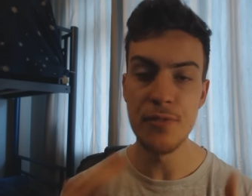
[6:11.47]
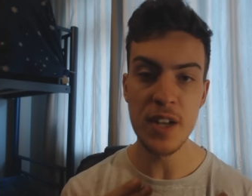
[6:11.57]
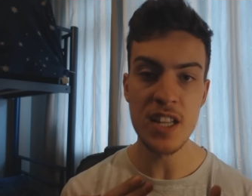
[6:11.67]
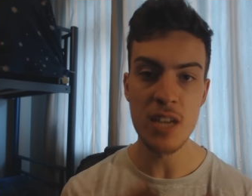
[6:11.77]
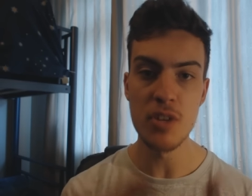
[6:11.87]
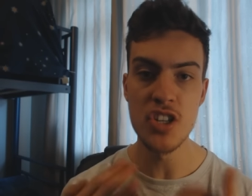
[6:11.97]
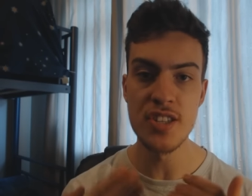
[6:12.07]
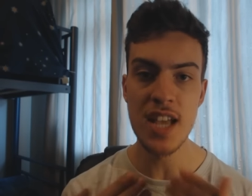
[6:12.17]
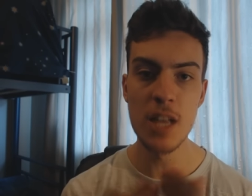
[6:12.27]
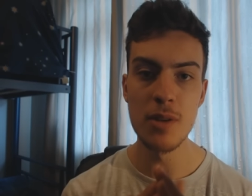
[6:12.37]
Divinium, which
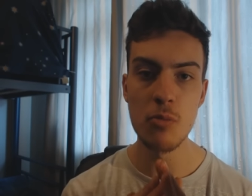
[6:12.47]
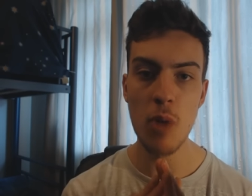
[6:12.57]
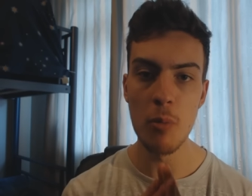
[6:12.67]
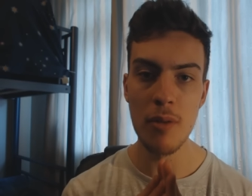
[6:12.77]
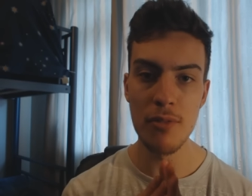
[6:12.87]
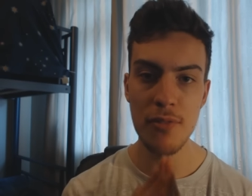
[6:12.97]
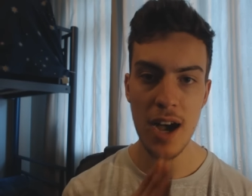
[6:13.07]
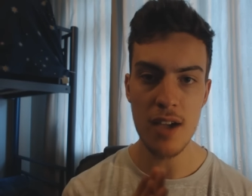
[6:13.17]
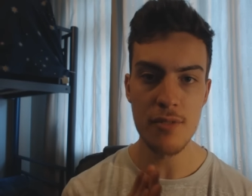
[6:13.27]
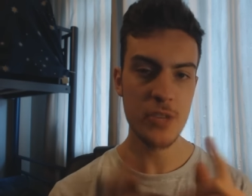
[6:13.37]
is element
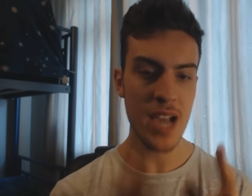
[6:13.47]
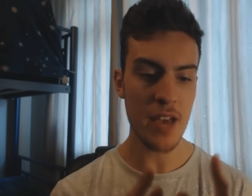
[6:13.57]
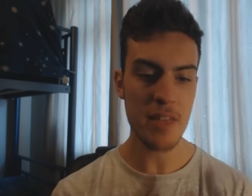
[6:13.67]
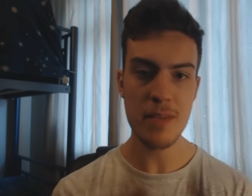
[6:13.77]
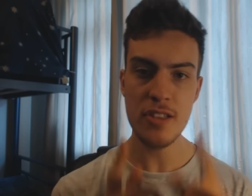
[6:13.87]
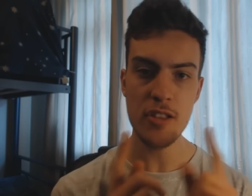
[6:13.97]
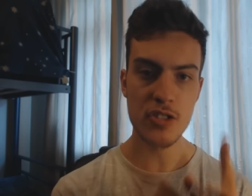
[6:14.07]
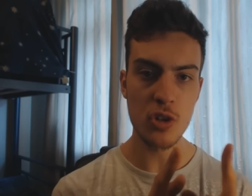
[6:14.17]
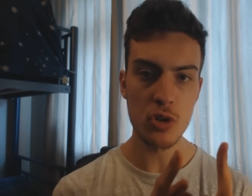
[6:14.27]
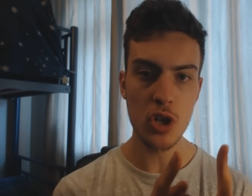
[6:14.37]
115. So we have a
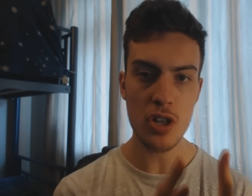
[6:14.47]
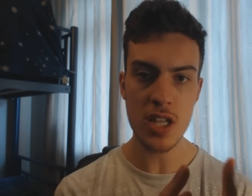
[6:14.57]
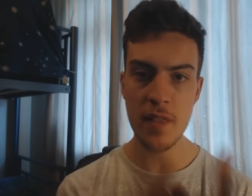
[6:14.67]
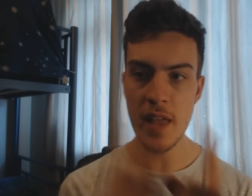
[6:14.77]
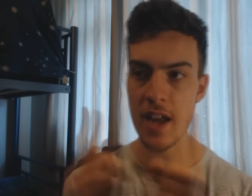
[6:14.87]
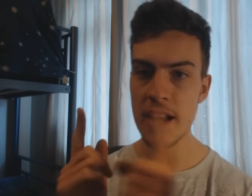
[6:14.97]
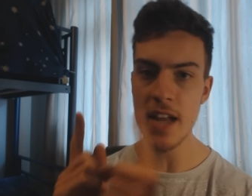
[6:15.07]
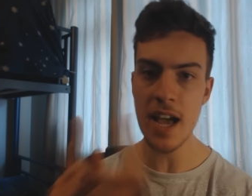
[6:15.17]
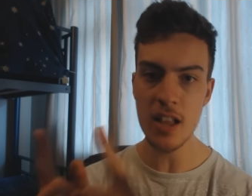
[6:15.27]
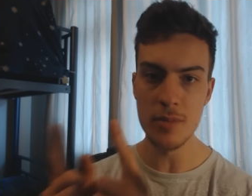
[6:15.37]
mythological god and then
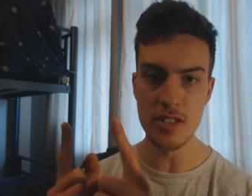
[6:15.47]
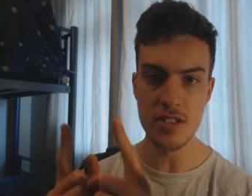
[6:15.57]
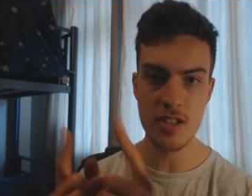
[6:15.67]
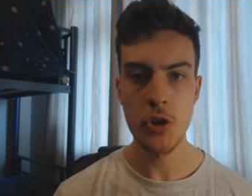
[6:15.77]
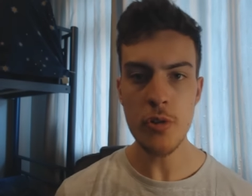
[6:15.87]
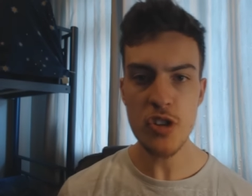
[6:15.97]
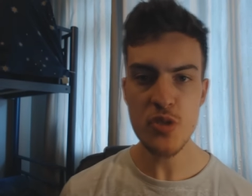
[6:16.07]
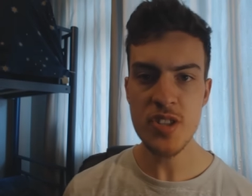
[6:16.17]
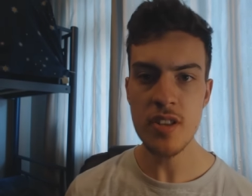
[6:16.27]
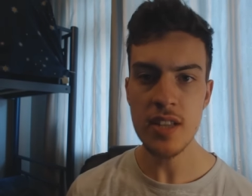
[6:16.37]
an element.
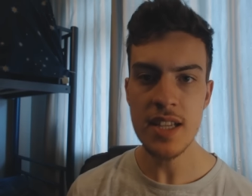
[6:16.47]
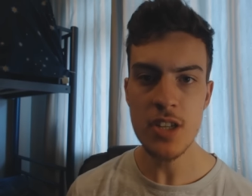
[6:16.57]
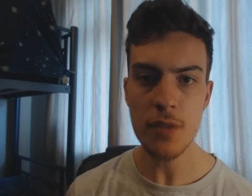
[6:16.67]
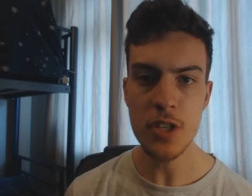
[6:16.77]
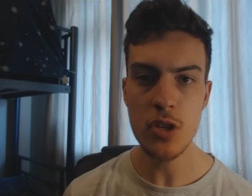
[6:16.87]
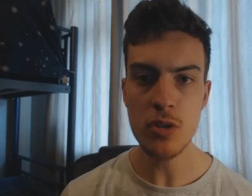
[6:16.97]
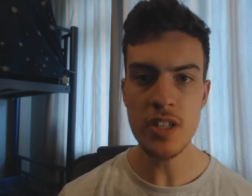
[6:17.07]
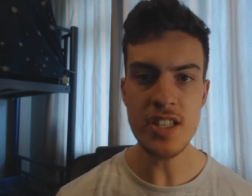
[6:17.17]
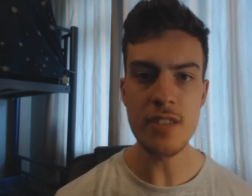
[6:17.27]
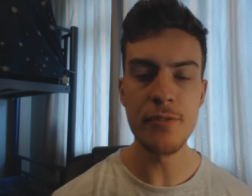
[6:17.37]
Kronos was the leader of the
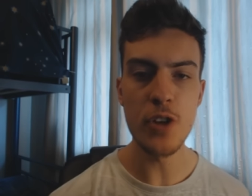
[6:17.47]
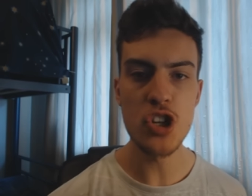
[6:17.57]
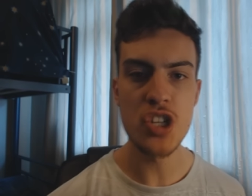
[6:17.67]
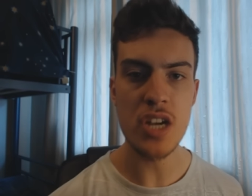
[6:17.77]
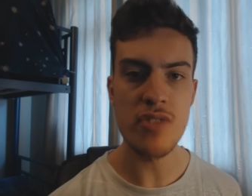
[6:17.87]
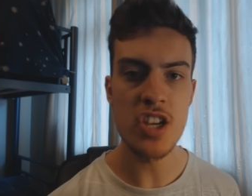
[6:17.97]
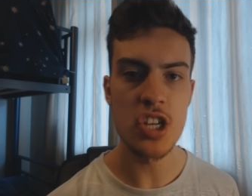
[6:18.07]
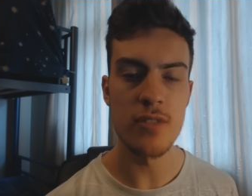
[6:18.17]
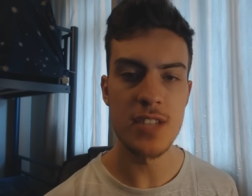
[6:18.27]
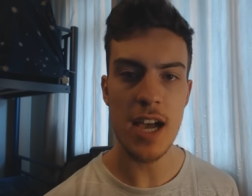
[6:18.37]
youngest and first
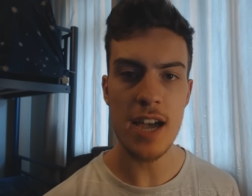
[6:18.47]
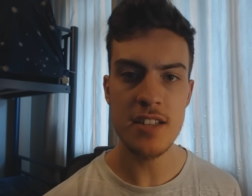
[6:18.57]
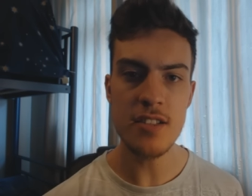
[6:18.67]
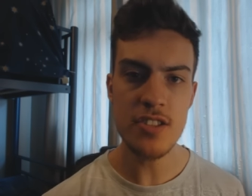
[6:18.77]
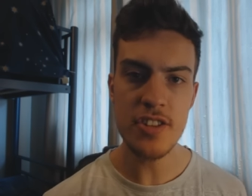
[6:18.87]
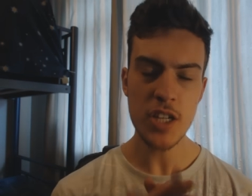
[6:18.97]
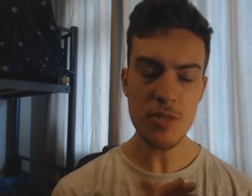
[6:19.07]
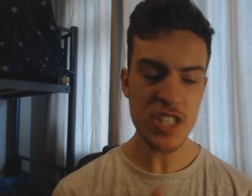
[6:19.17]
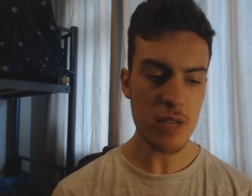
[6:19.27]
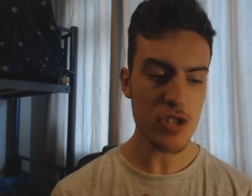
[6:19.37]
generation of Titans. I don't
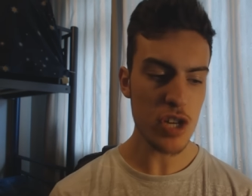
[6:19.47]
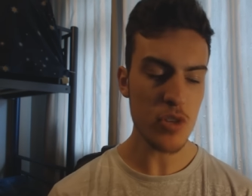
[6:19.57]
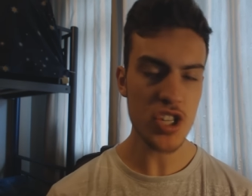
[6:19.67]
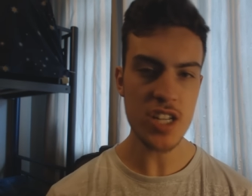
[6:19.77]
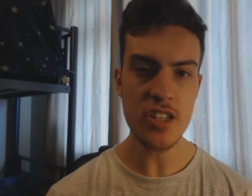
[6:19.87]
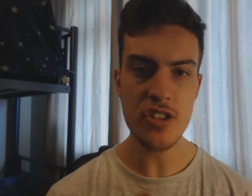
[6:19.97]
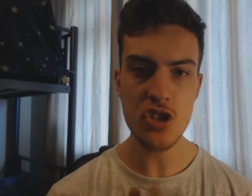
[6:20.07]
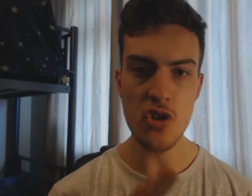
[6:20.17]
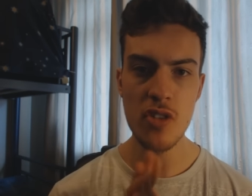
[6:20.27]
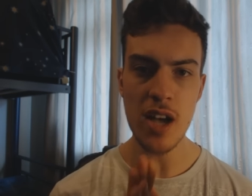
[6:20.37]
want to go too much into the
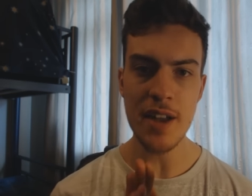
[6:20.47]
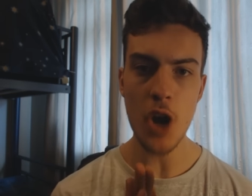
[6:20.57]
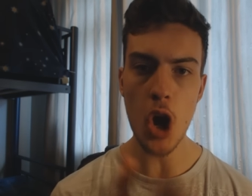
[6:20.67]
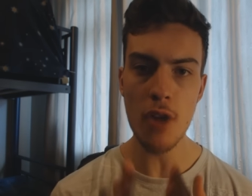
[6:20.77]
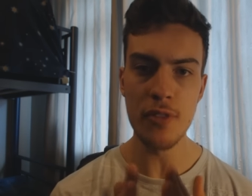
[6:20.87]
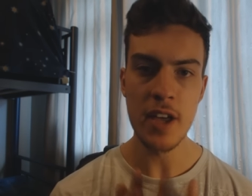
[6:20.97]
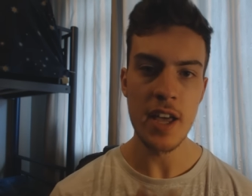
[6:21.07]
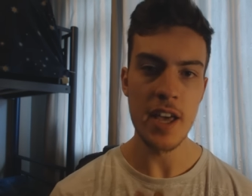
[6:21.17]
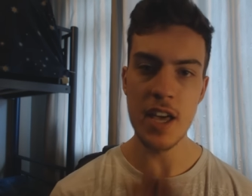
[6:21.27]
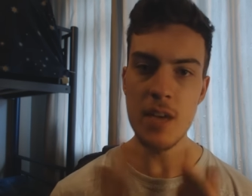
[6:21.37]
storyline of
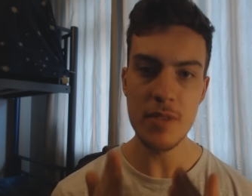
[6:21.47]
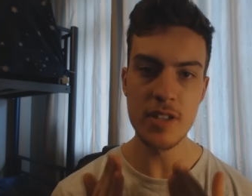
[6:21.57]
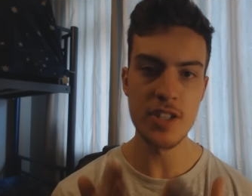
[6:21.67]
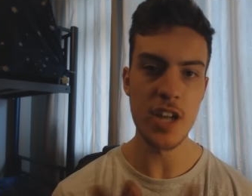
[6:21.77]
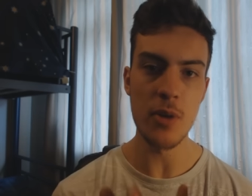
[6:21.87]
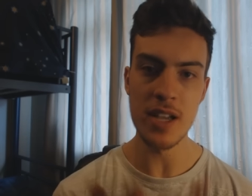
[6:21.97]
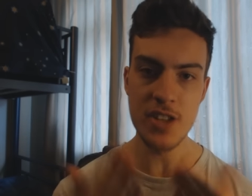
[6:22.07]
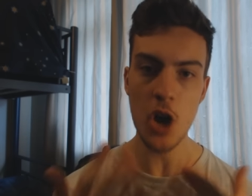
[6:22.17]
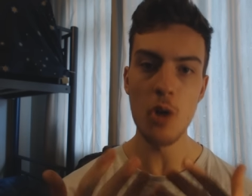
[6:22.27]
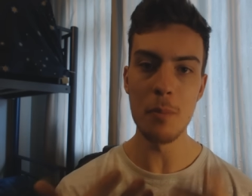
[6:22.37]
him and, you know,
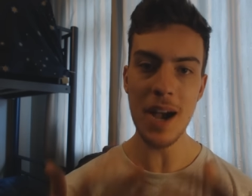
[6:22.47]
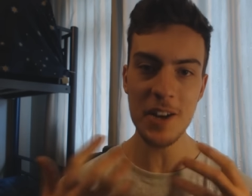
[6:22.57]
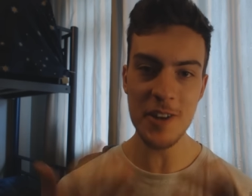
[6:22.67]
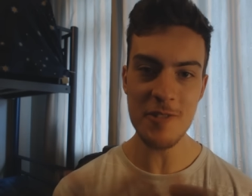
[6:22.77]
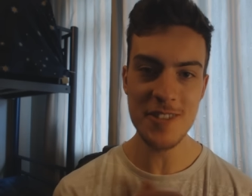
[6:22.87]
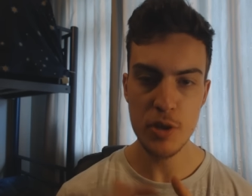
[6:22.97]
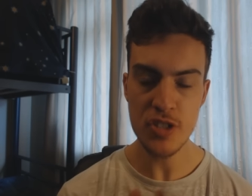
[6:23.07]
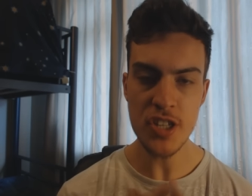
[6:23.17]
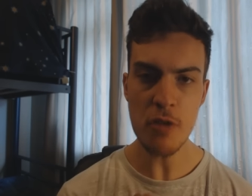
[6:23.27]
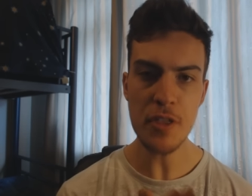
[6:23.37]
his whole background,
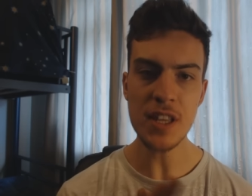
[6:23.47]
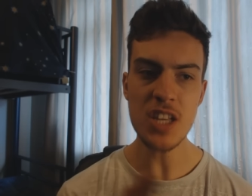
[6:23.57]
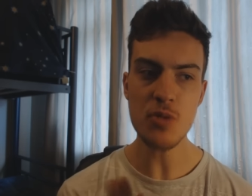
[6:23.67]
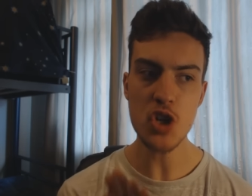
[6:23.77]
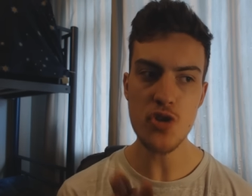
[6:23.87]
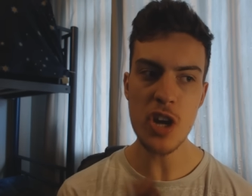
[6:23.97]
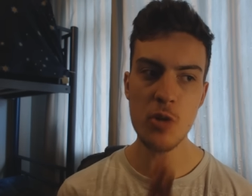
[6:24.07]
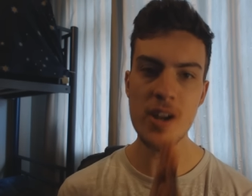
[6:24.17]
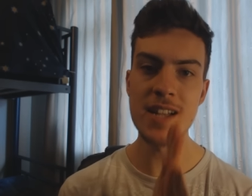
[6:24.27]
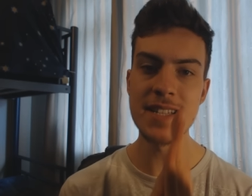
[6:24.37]
because I don't think that's what
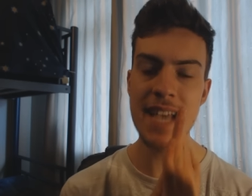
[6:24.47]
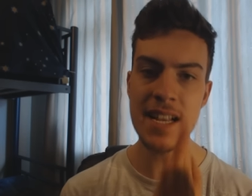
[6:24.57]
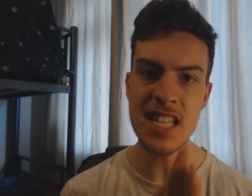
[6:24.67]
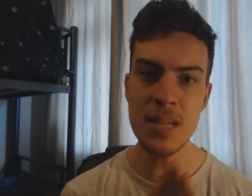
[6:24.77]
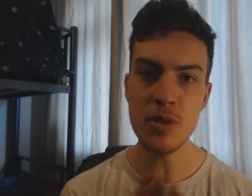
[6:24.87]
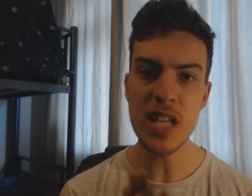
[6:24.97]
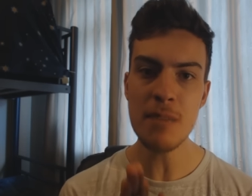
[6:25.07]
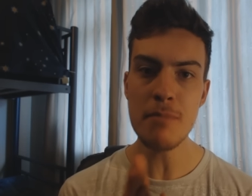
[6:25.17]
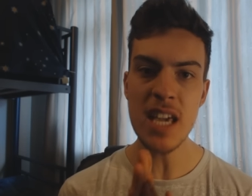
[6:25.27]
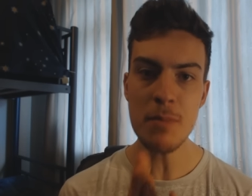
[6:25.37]
Treyarch were intending, but
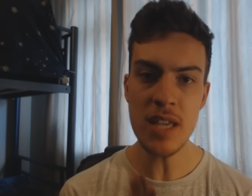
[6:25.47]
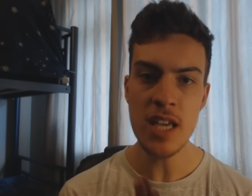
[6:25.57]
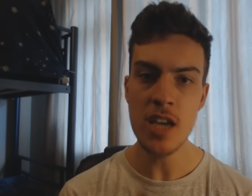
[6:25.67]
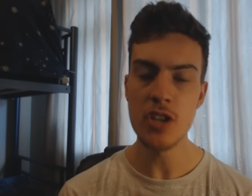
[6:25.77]
they may be